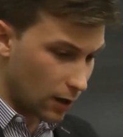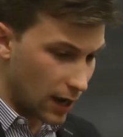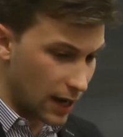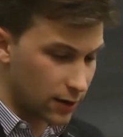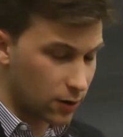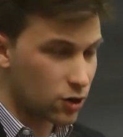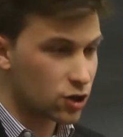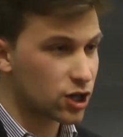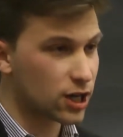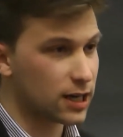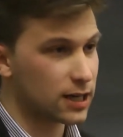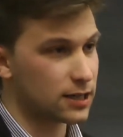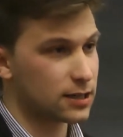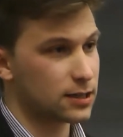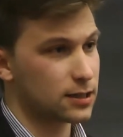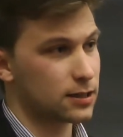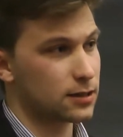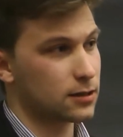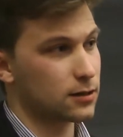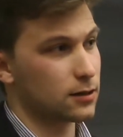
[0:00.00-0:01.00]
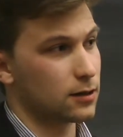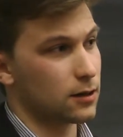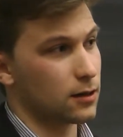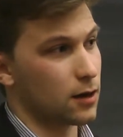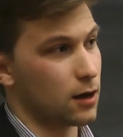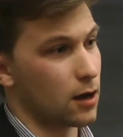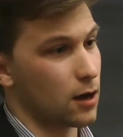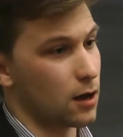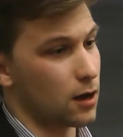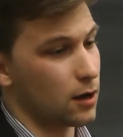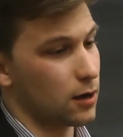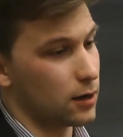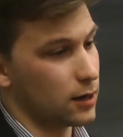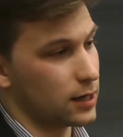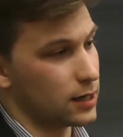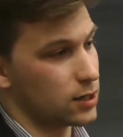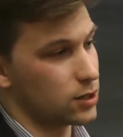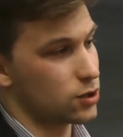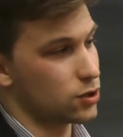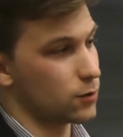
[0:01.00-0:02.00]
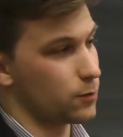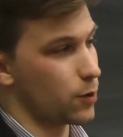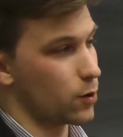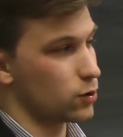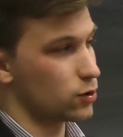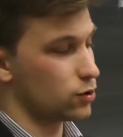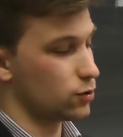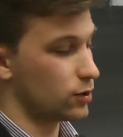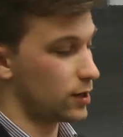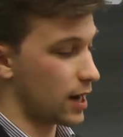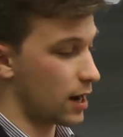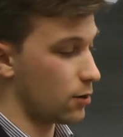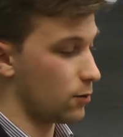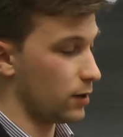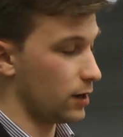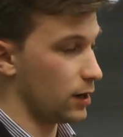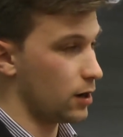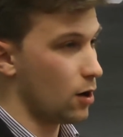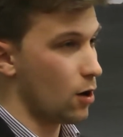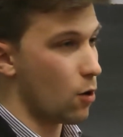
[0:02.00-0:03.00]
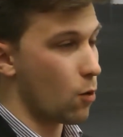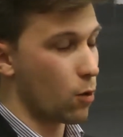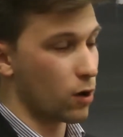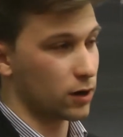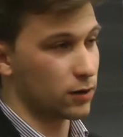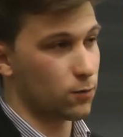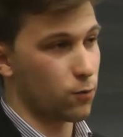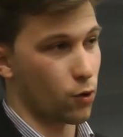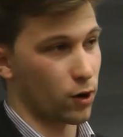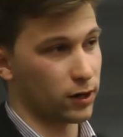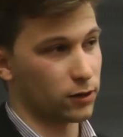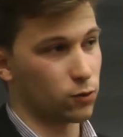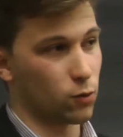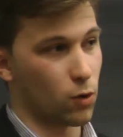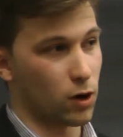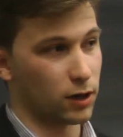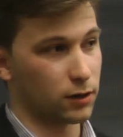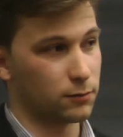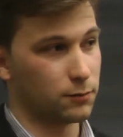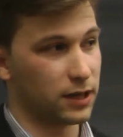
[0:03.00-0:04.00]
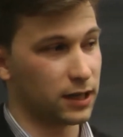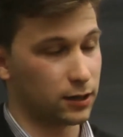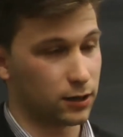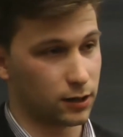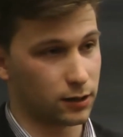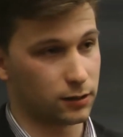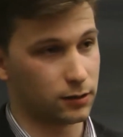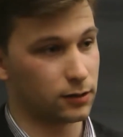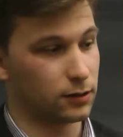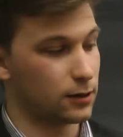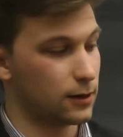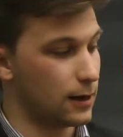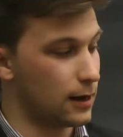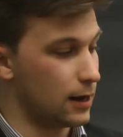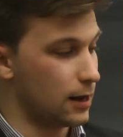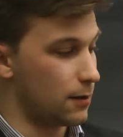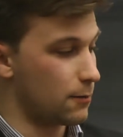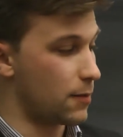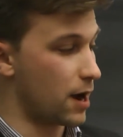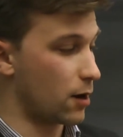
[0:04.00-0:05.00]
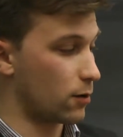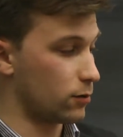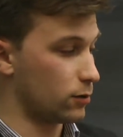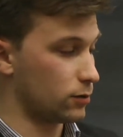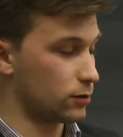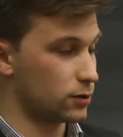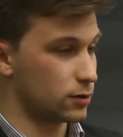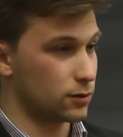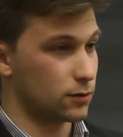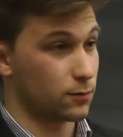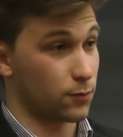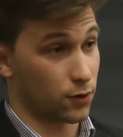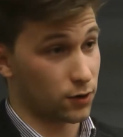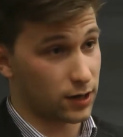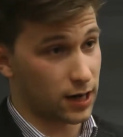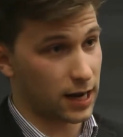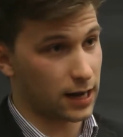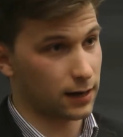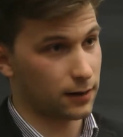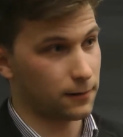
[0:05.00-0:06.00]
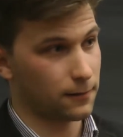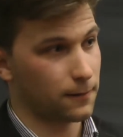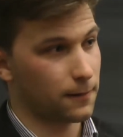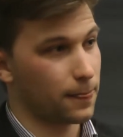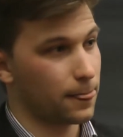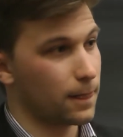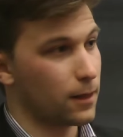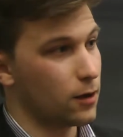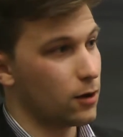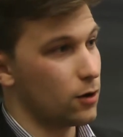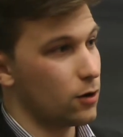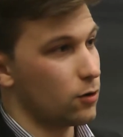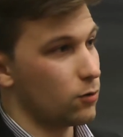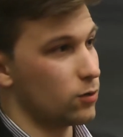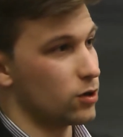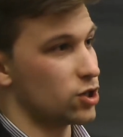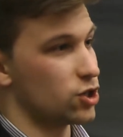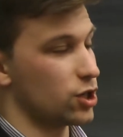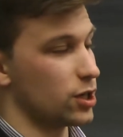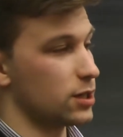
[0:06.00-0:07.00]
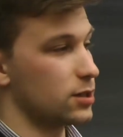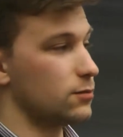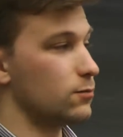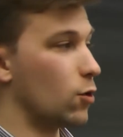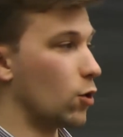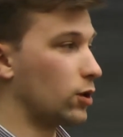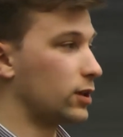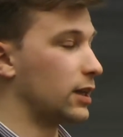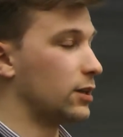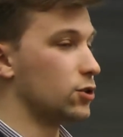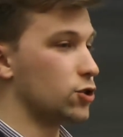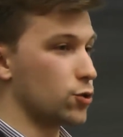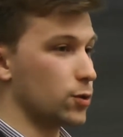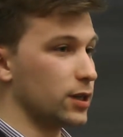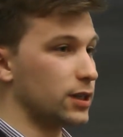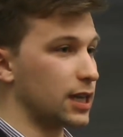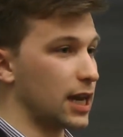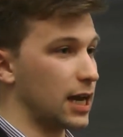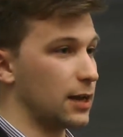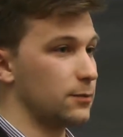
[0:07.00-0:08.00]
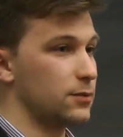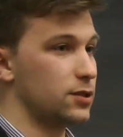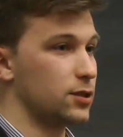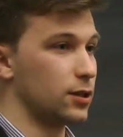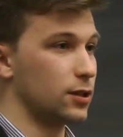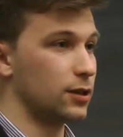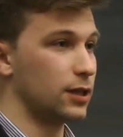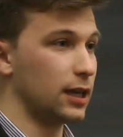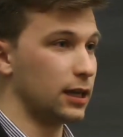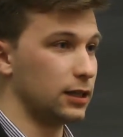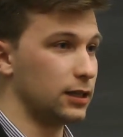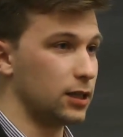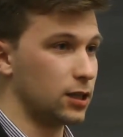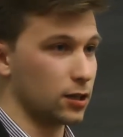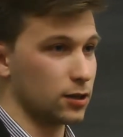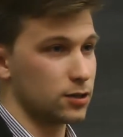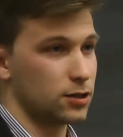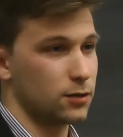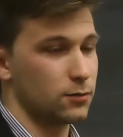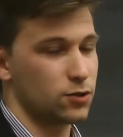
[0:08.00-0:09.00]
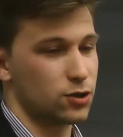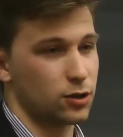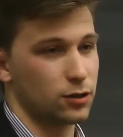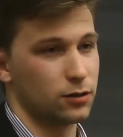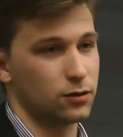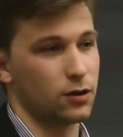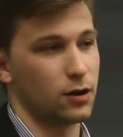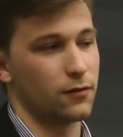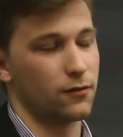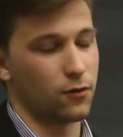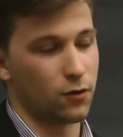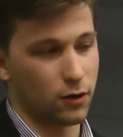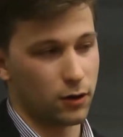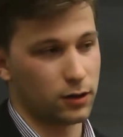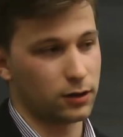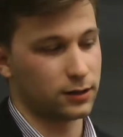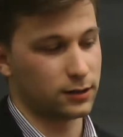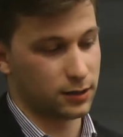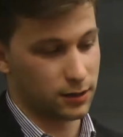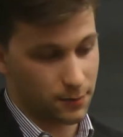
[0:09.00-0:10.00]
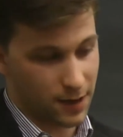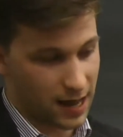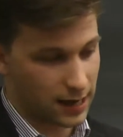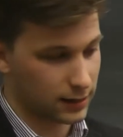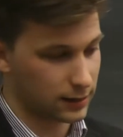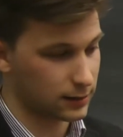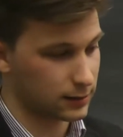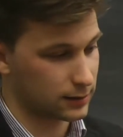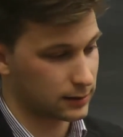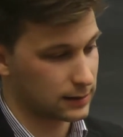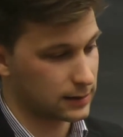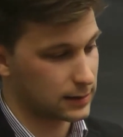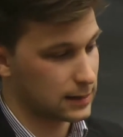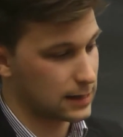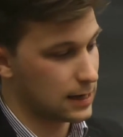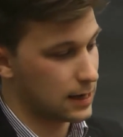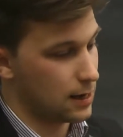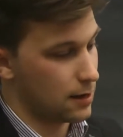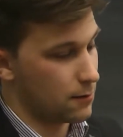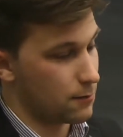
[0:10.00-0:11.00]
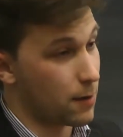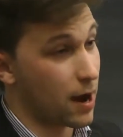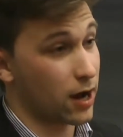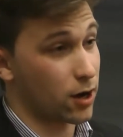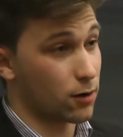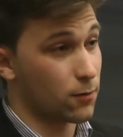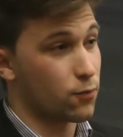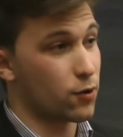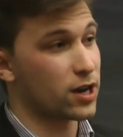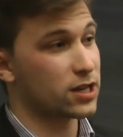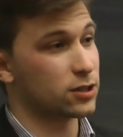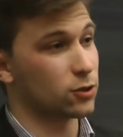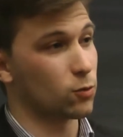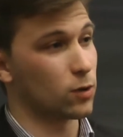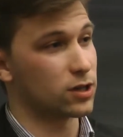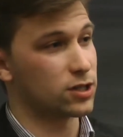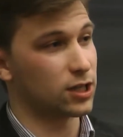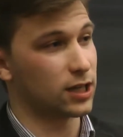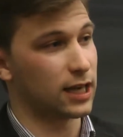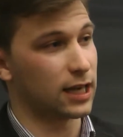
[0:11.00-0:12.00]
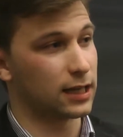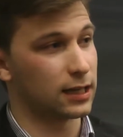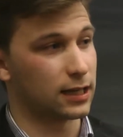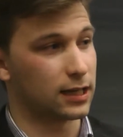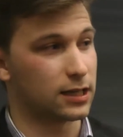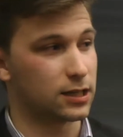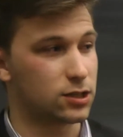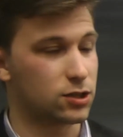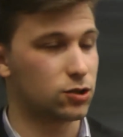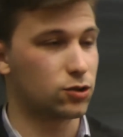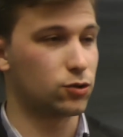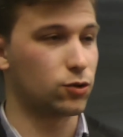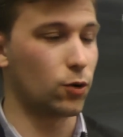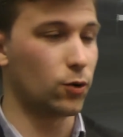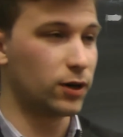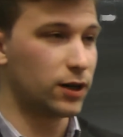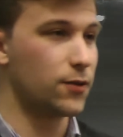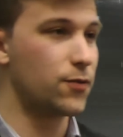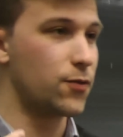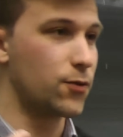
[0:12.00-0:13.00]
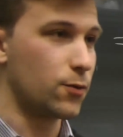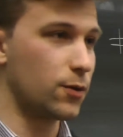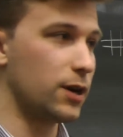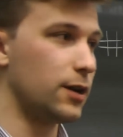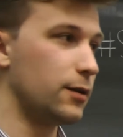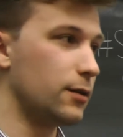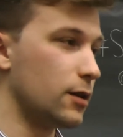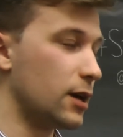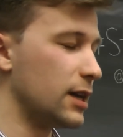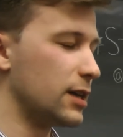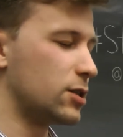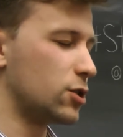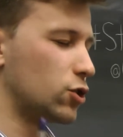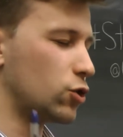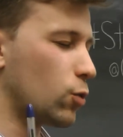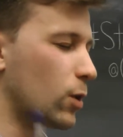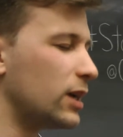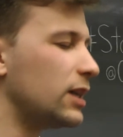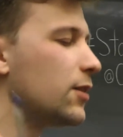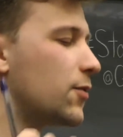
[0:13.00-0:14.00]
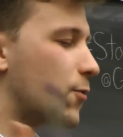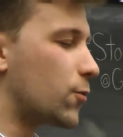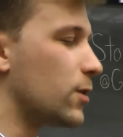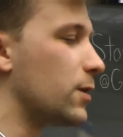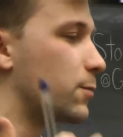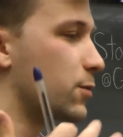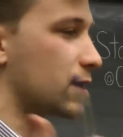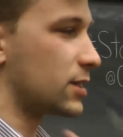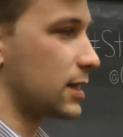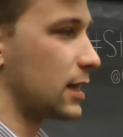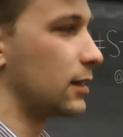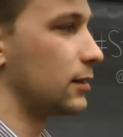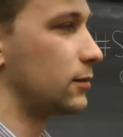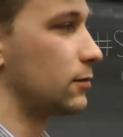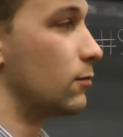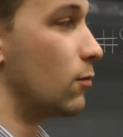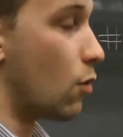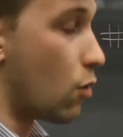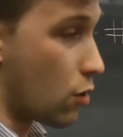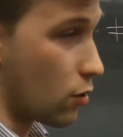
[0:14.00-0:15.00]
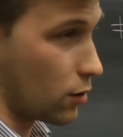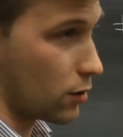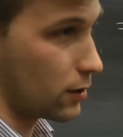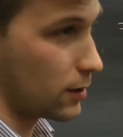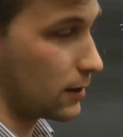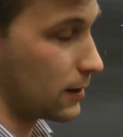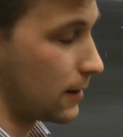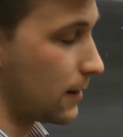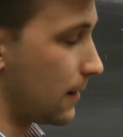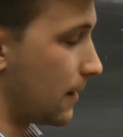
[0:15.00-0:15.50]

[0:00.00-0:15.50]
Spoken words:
Energy East is supposed to carry 1.1 million barrels per day, which is more than 3 times the daily consumption of oil in Quebec. By comparison, once again, it's 23% more